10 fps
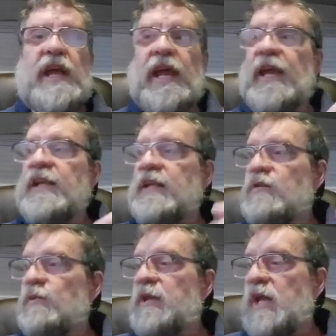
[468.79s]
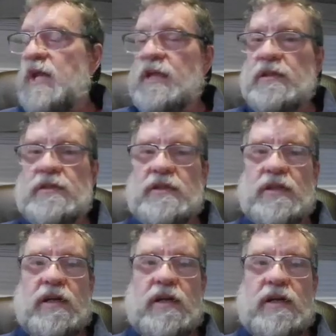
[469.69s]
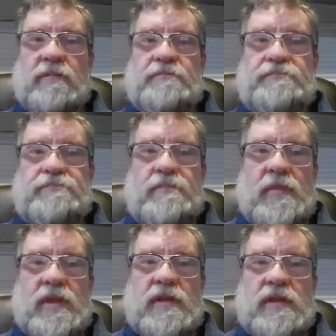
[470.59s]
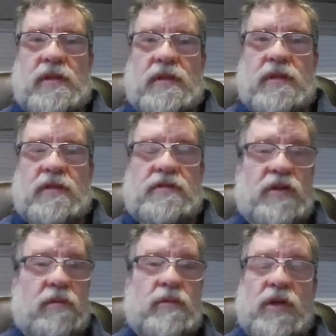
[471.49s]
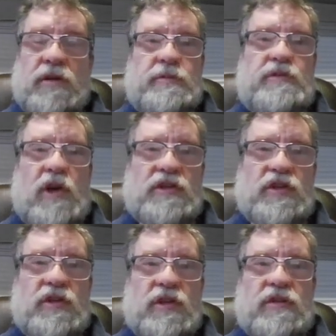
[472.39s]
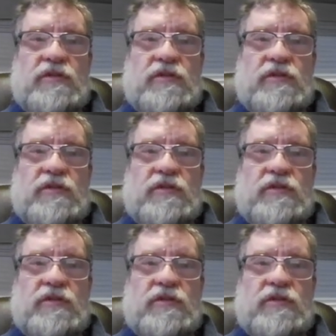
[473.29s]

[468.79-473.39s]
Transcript: and it created an obstruction.